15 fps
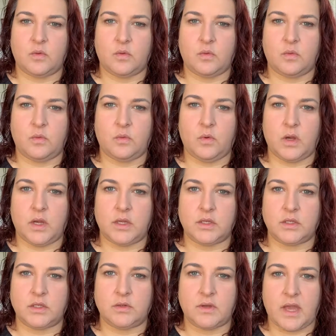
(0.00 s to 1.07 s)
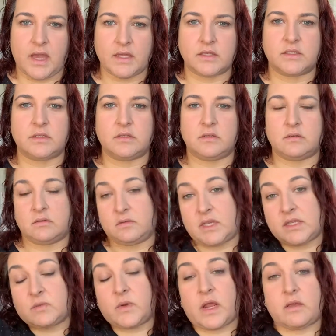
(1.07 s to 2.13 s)
want you guys,
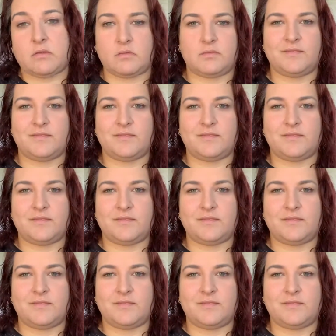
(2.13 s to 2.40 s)
that's what I,